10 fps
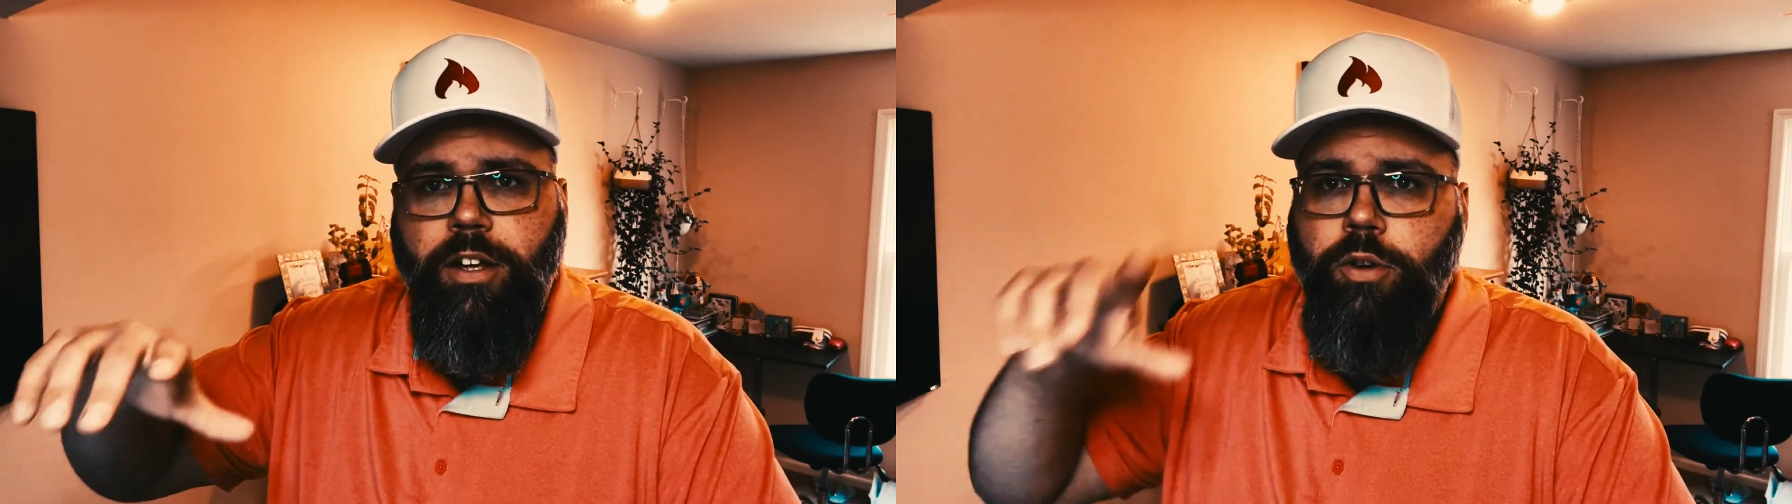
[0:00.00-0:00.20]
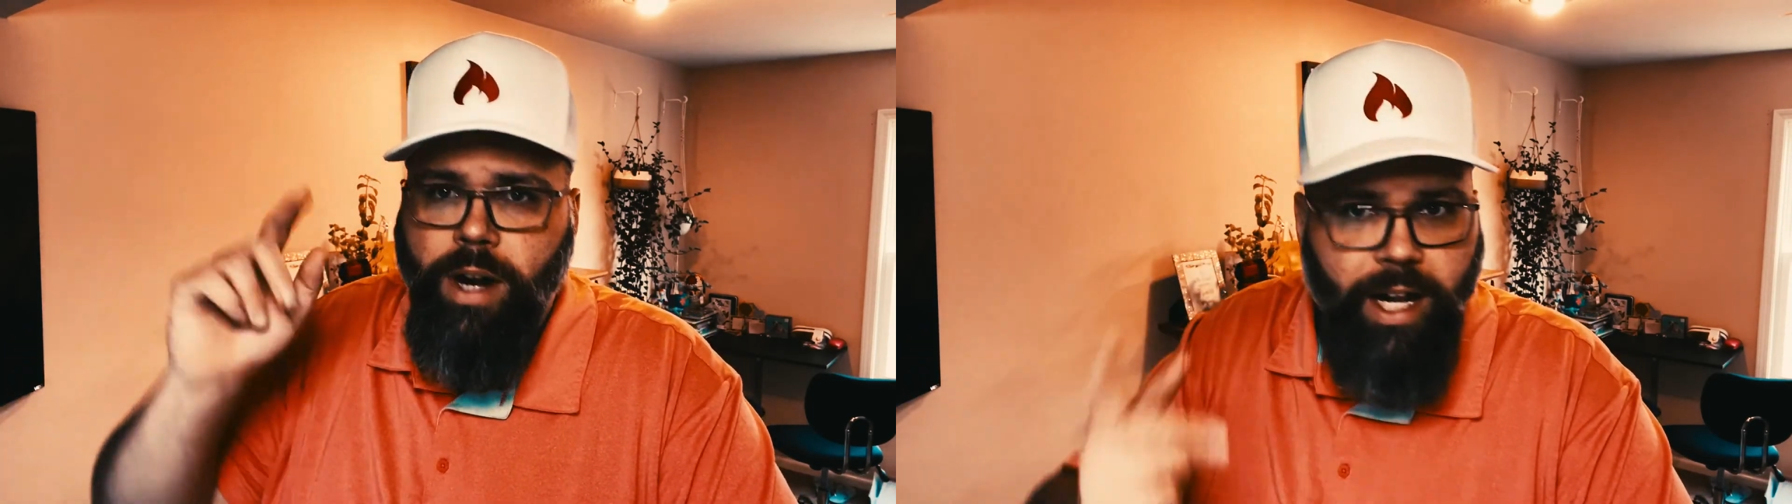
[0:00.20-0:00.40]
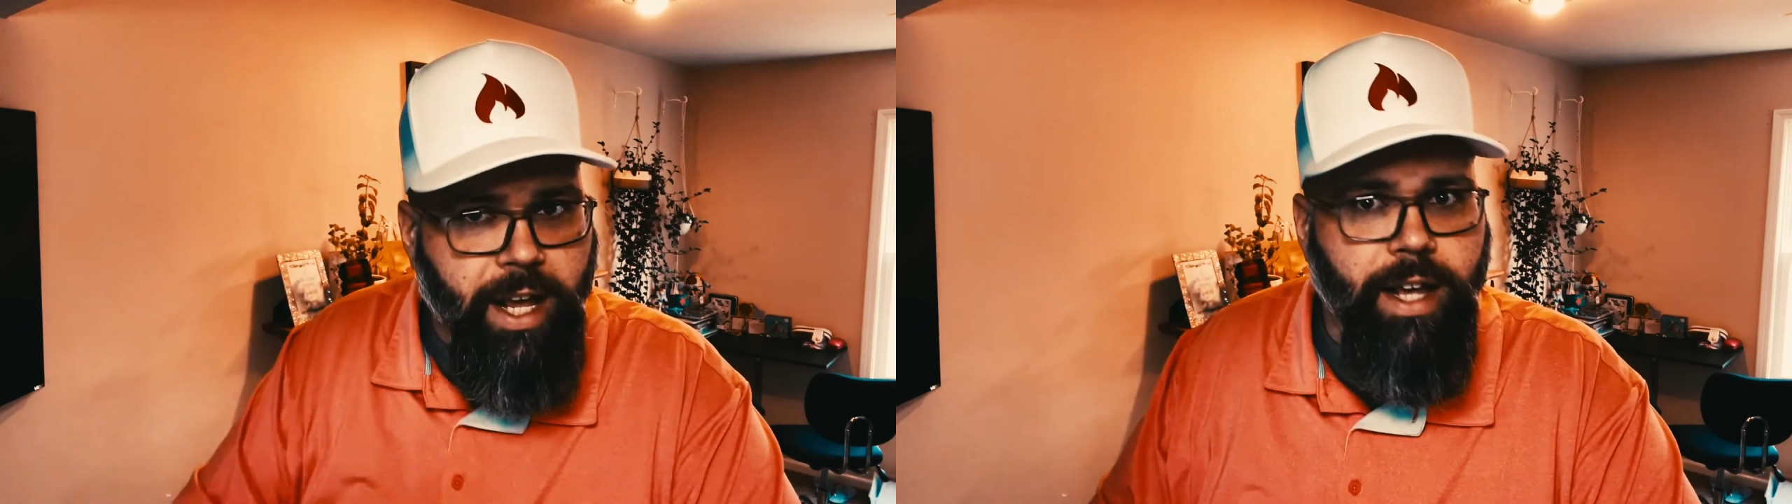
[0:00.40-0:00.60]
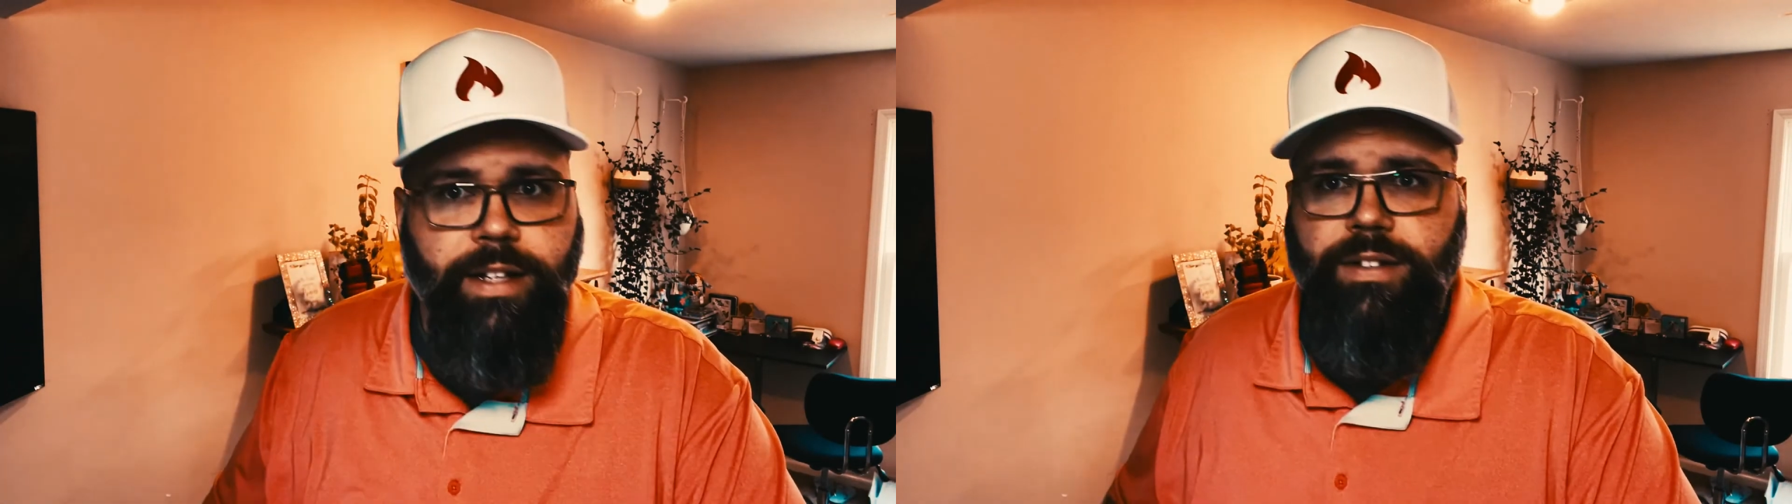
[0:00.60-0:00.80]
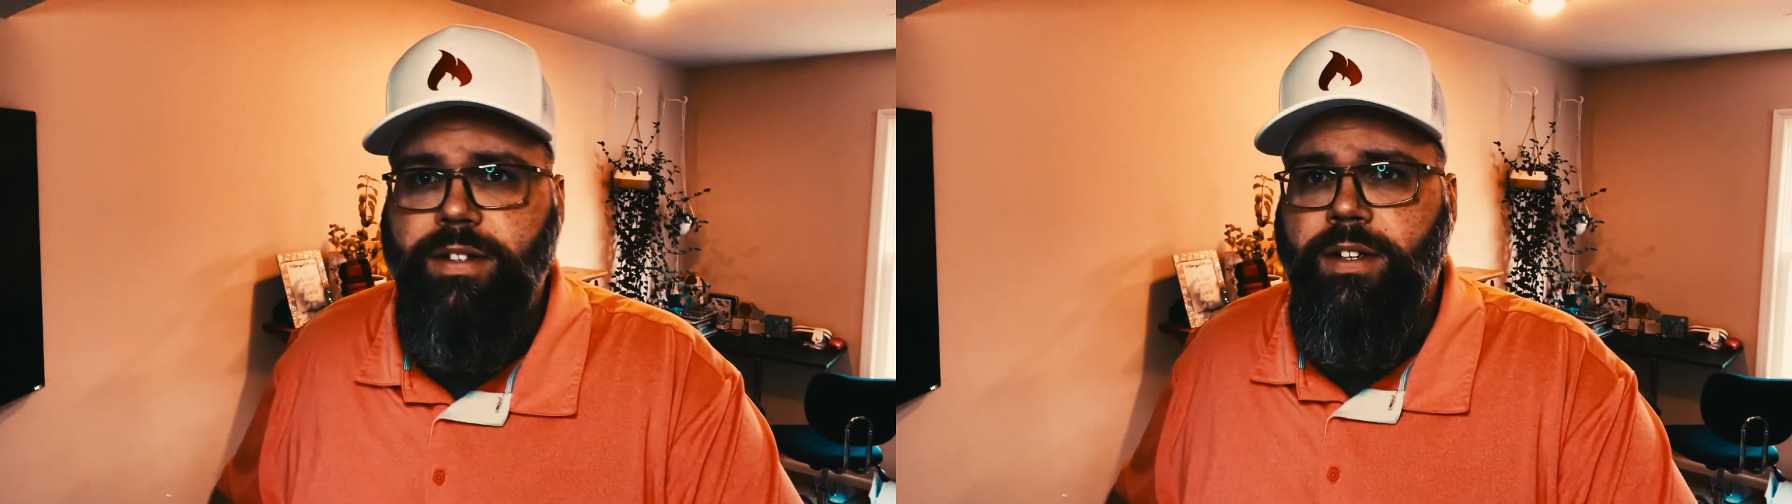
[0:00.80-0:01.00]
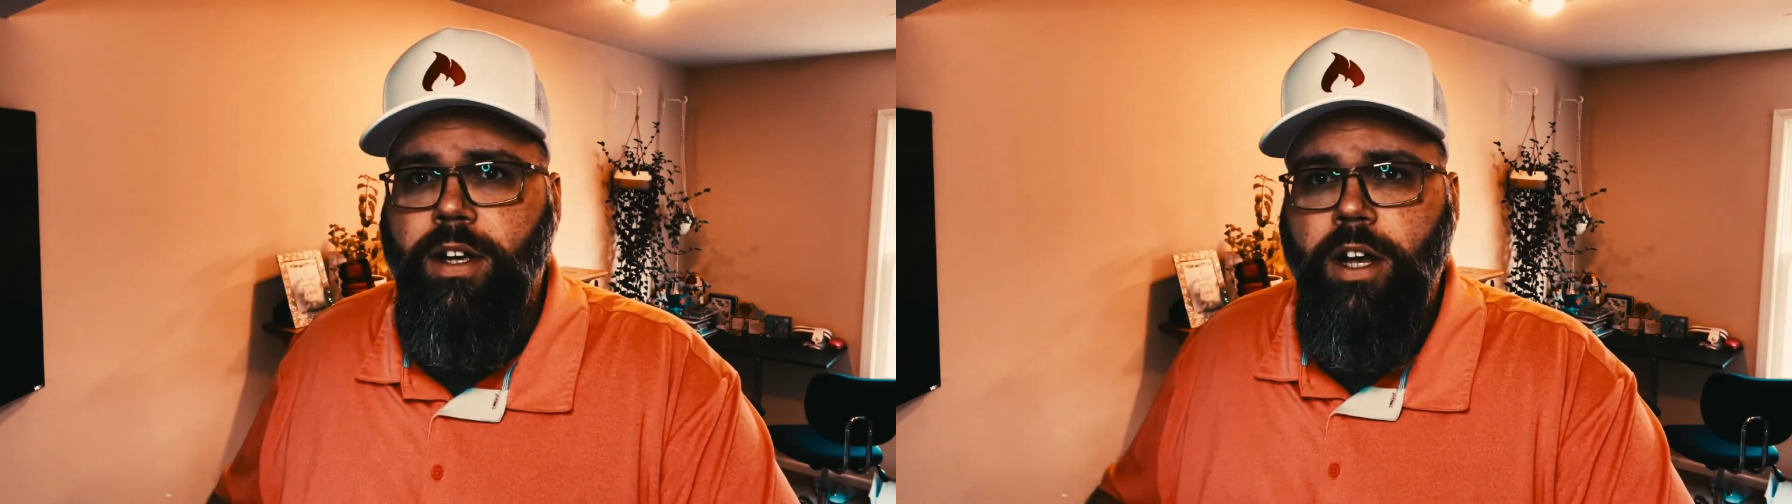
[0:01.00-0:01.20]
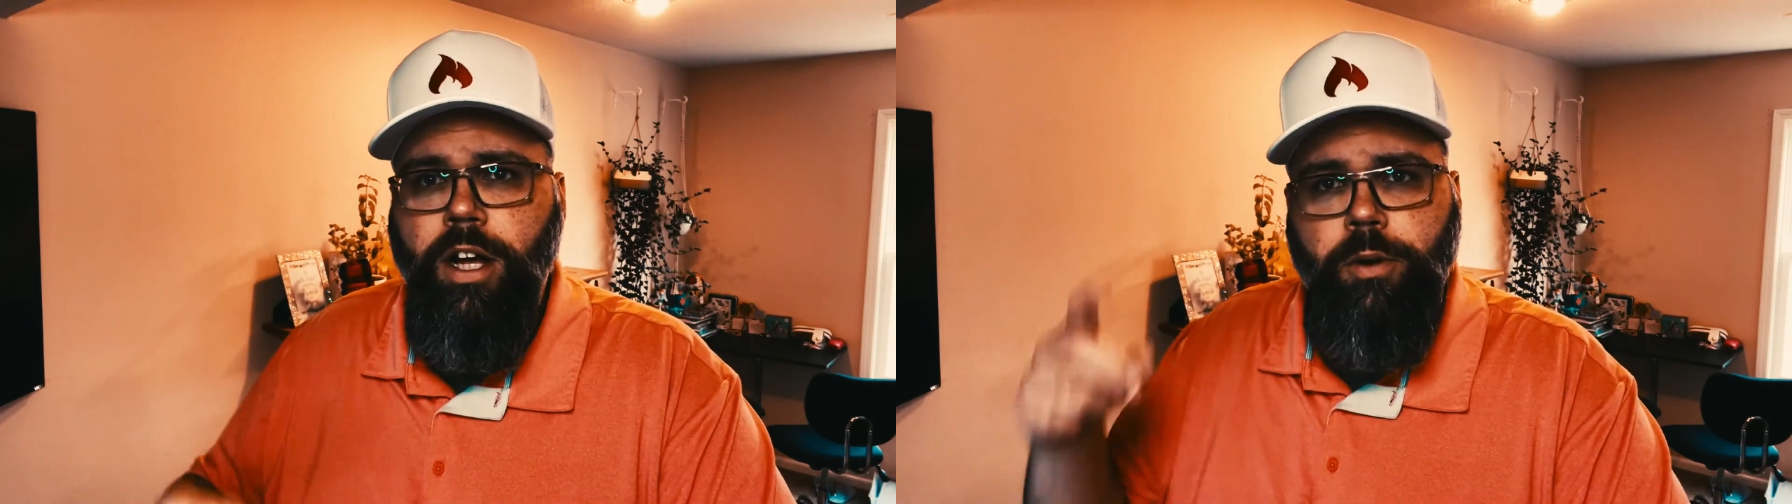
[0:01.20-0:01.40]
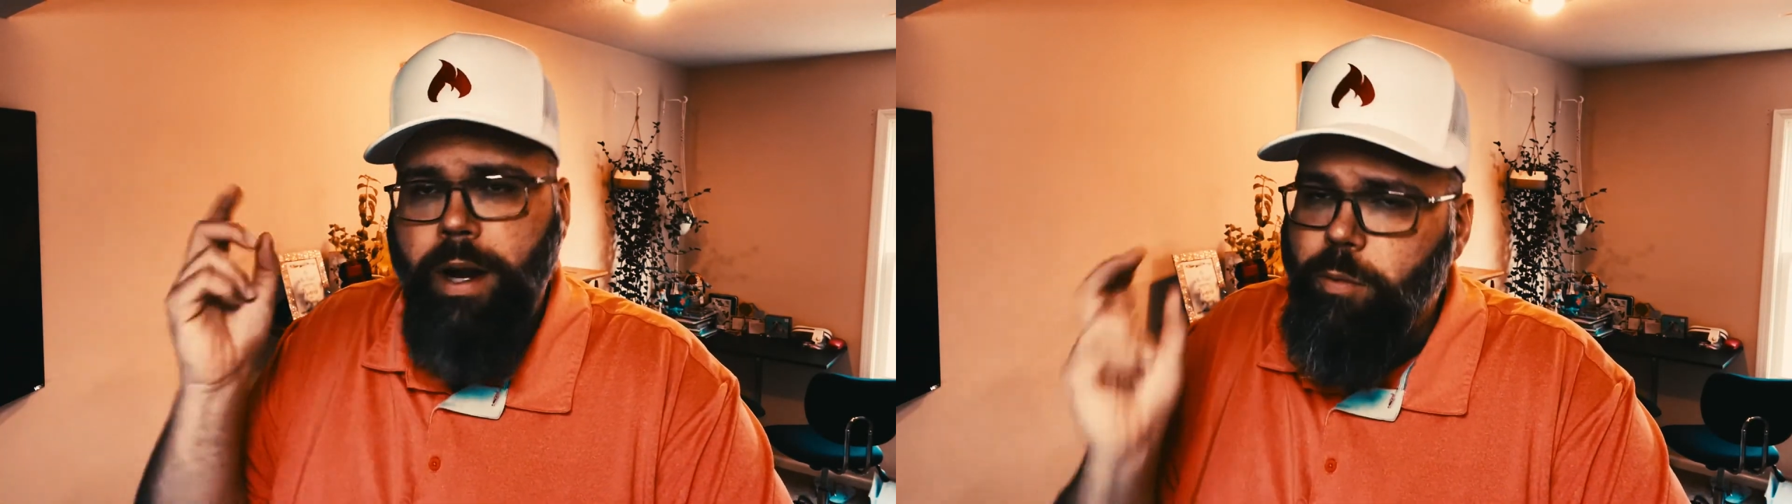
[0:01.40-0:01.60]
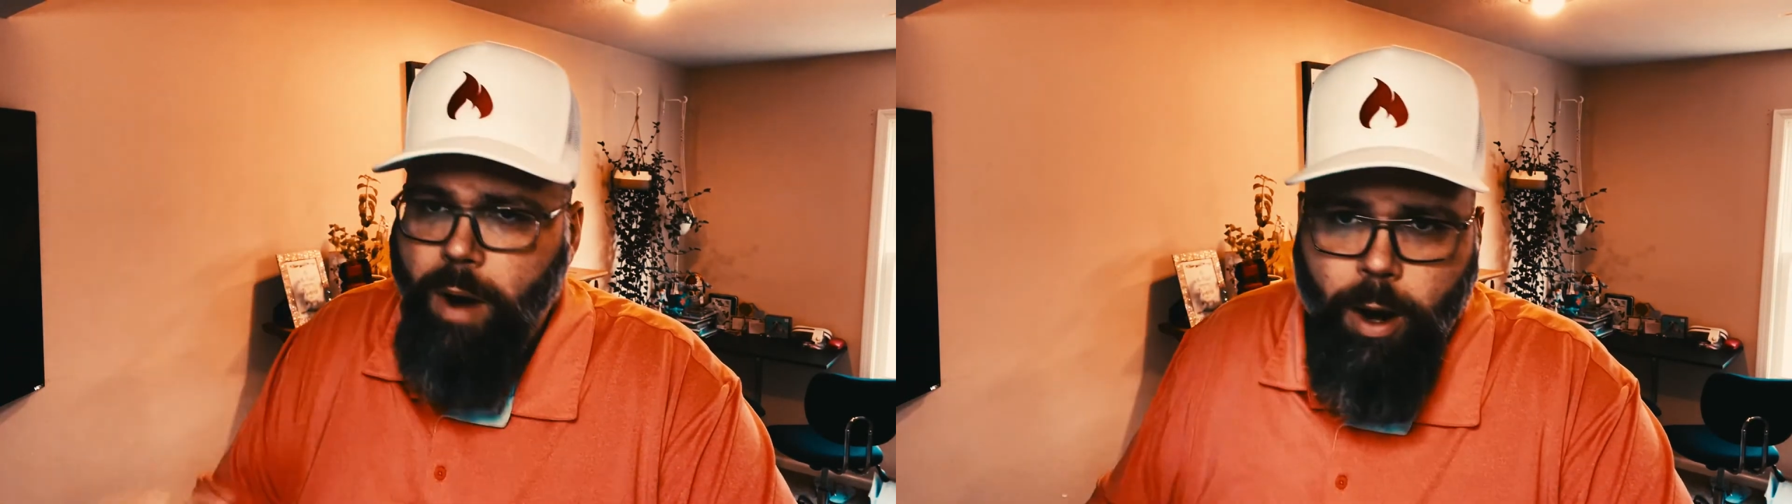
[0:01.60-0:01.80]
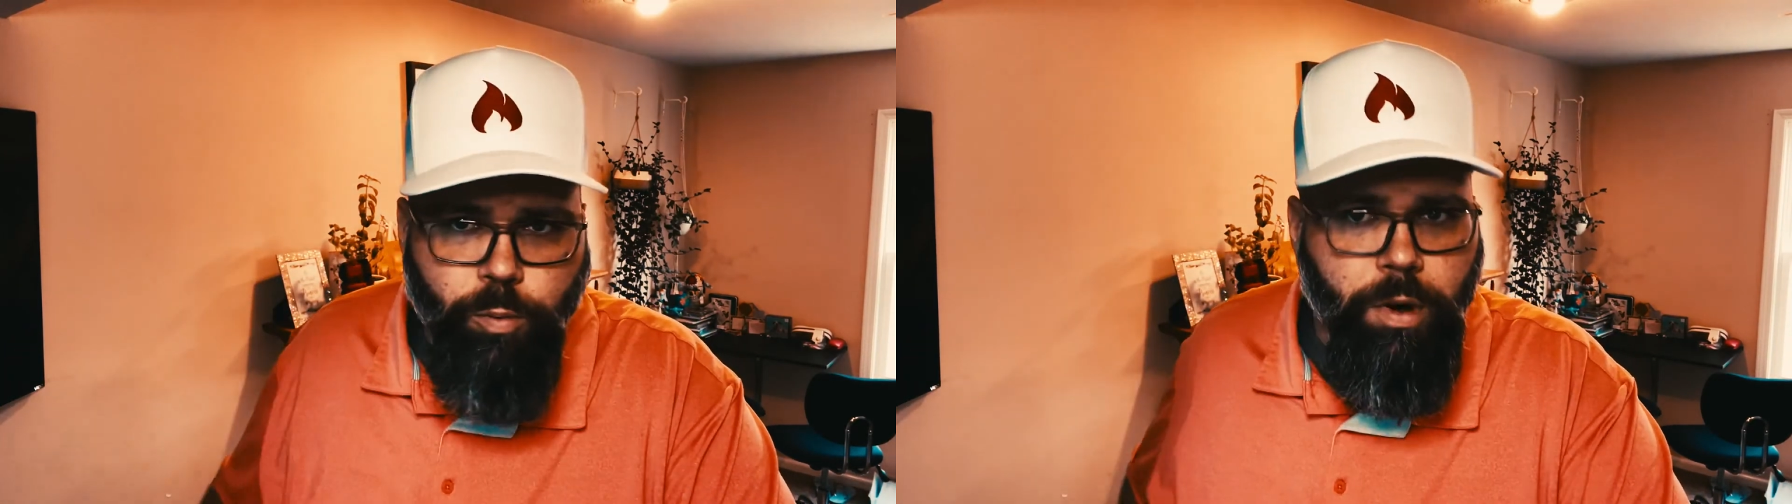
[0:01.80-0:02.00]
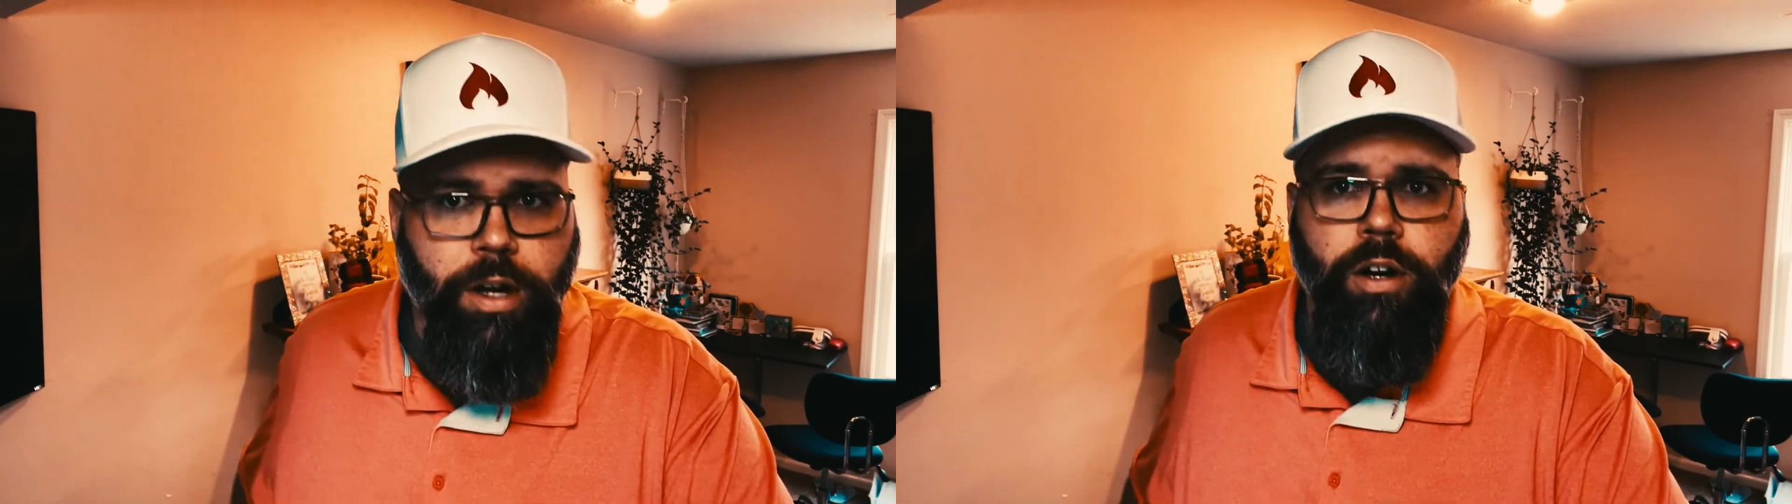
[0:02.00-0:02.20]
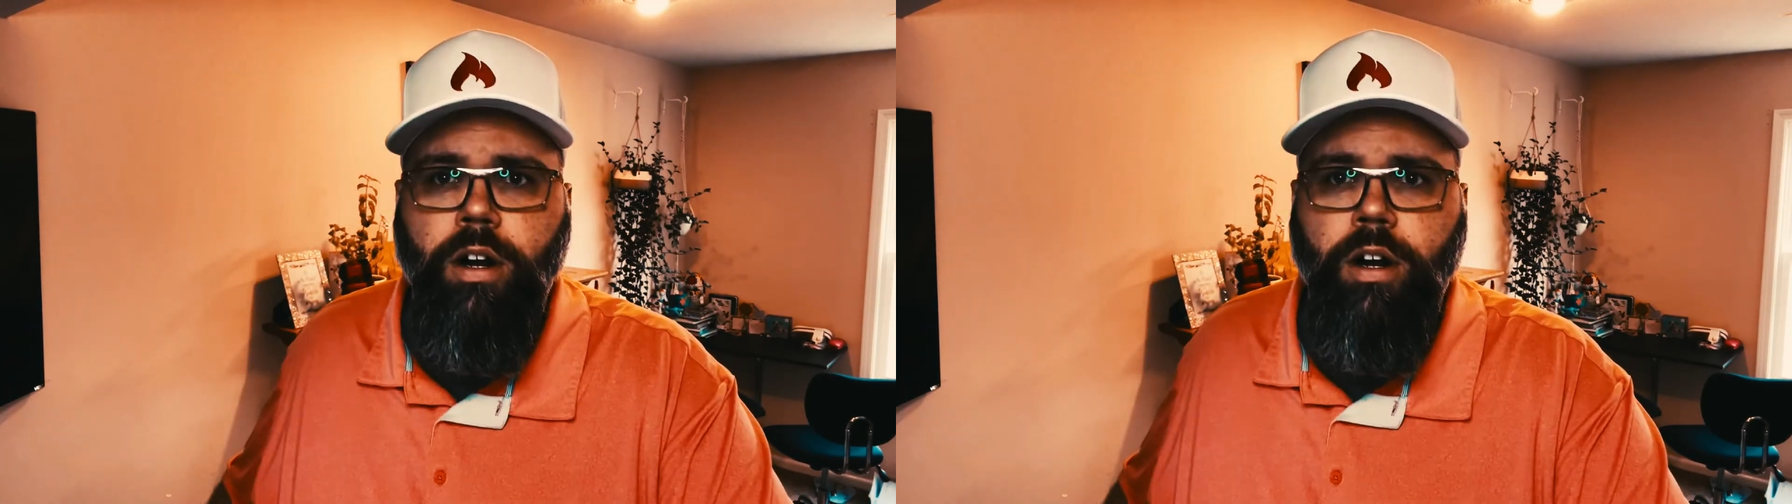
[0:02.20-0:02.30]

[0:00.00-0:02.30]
great hands, great route runner.